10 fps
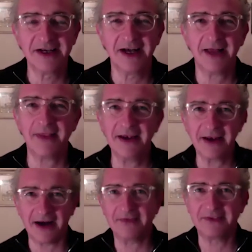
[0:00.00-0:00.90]
And then
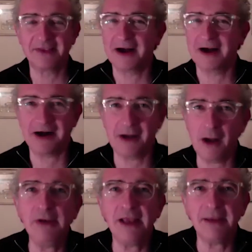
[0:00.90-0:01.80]
um,
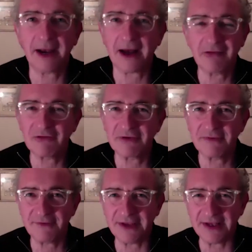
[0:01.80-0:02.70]
only about one hundred
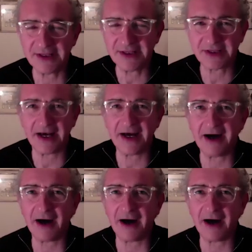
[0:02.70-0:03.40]
fifty years uh,